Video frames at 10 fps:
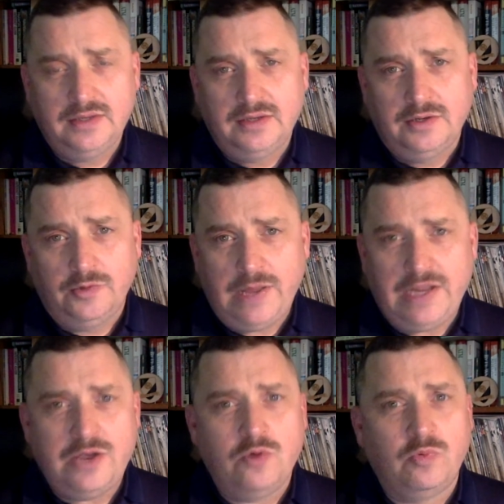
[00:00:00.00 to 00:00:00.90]

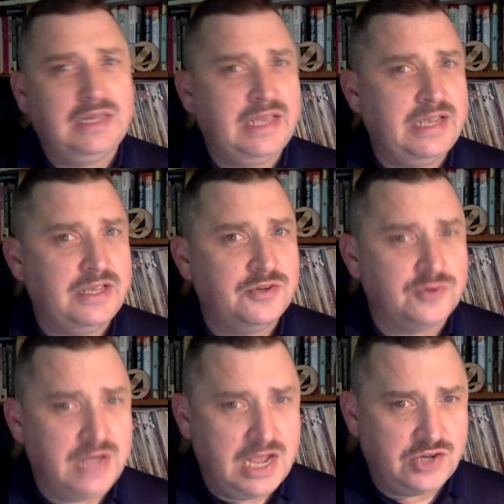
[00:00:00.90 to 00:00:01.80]
Radio Relay
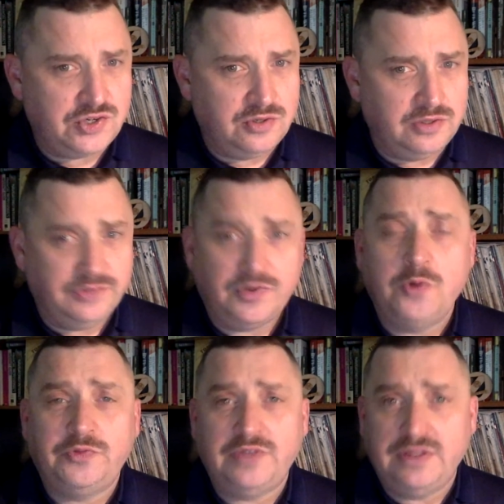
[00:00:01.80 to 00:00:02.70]
International is
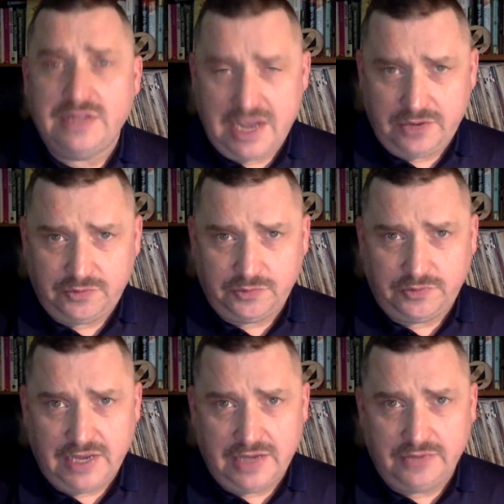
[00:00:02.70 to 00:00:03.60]
hosting the
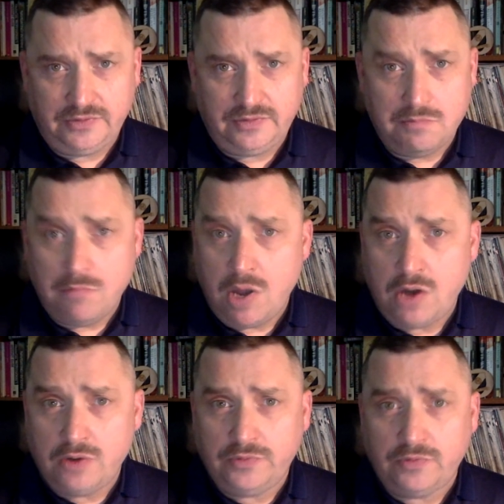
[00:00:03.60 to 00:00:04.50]
exercise.
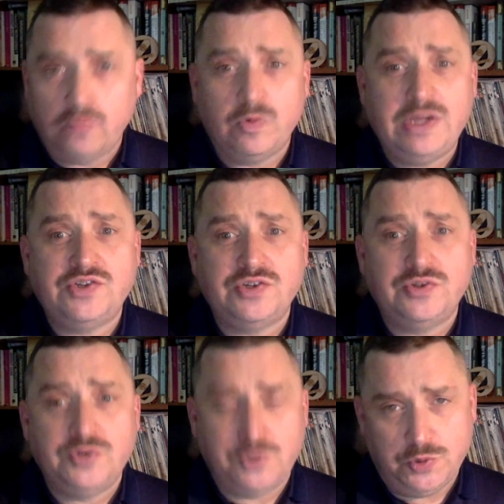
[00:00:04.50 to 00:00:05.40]
Mars
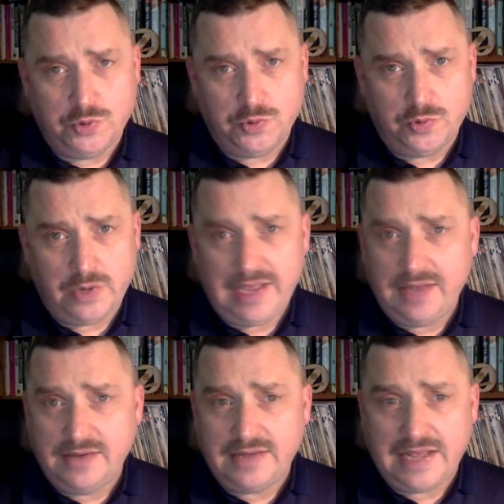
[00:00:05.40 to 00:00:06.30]
Region 2
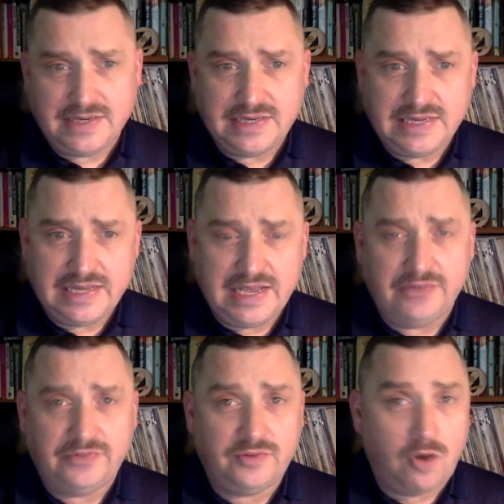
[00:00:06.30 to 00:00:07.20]
and
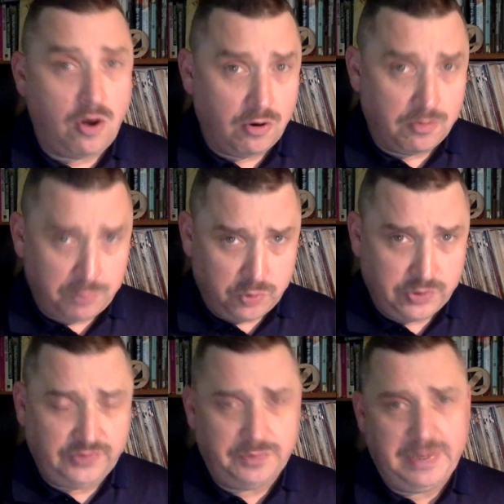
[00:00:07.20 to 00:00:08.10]
NTS are
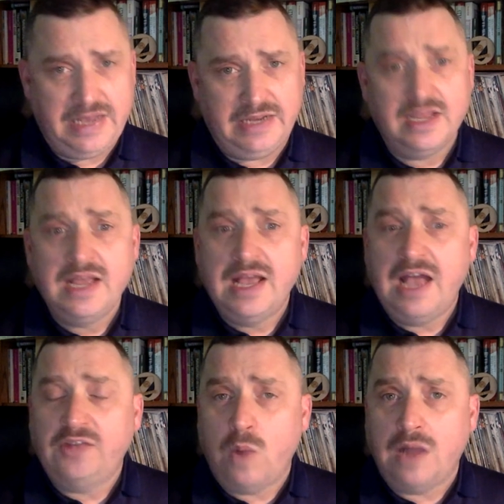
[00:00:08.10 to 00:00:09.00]
participating,
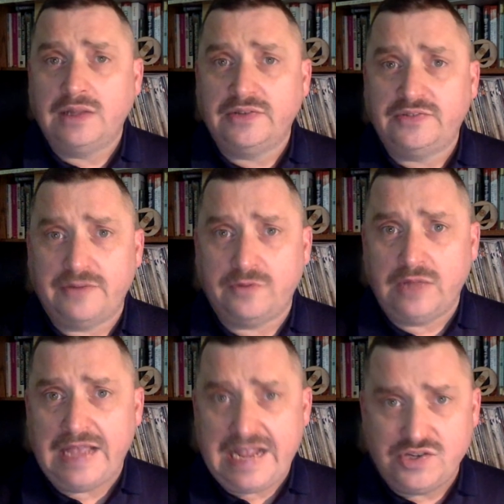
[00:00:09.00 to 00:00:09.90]
as well as
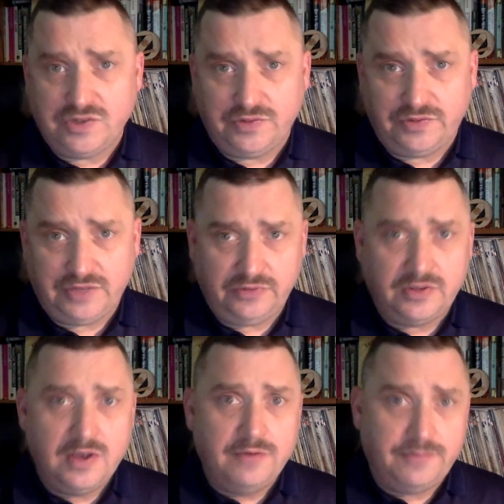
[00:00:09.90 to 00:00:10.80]
several
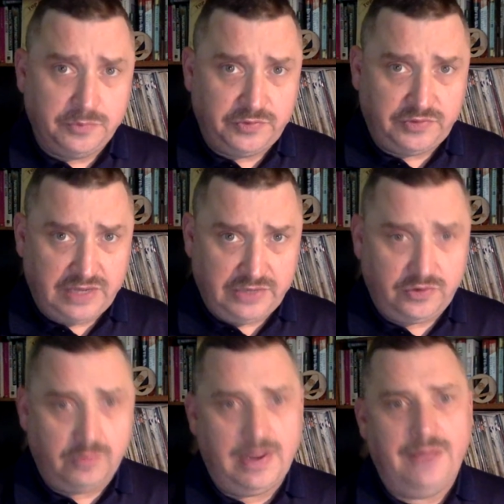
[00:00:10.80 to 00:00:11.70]
agencies from states
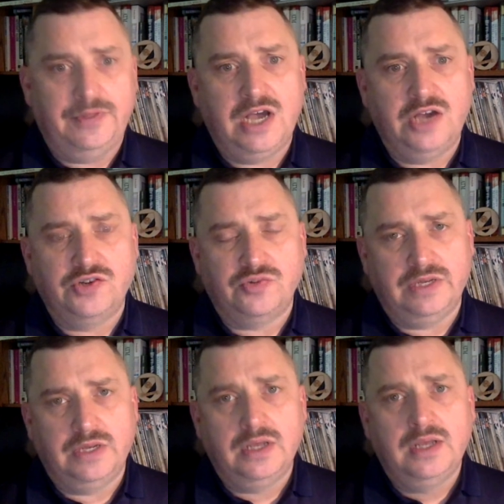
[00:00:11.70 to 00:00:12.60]
around the
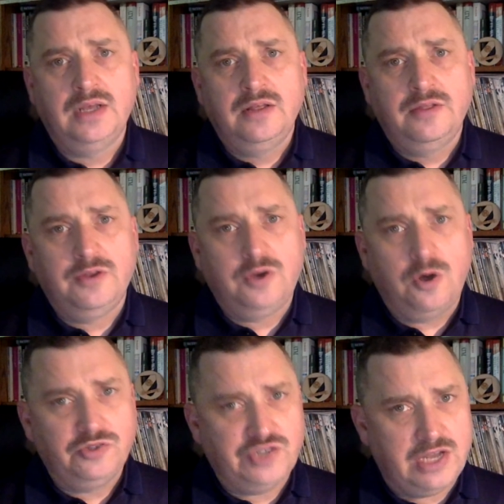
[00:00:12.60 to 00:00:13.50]
country. The
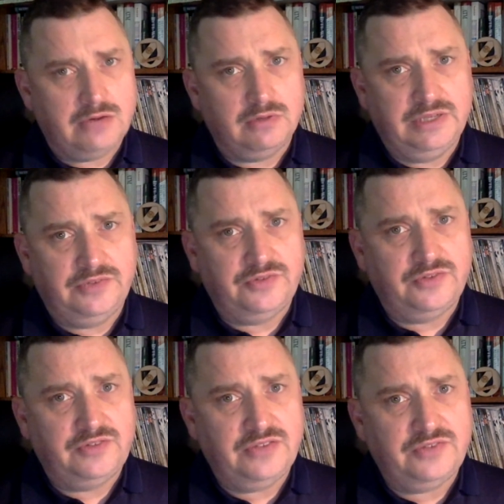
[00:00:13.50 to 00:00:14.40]
goal generally is to
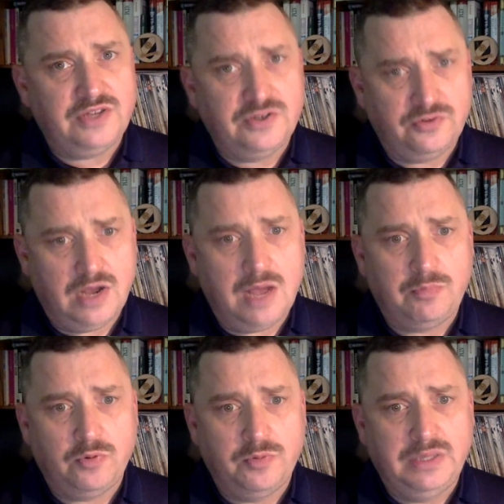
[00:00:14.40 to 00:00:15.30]
test
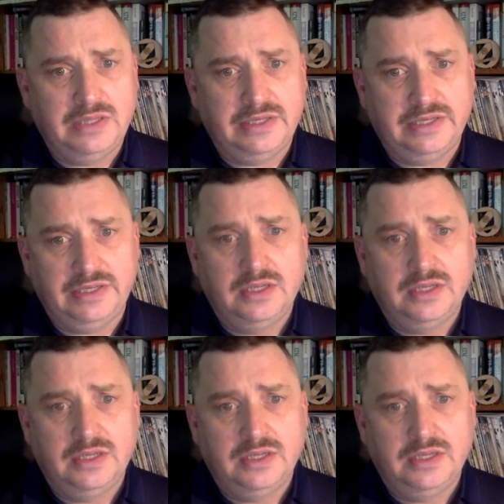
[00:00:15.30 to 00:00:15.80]
interoperability.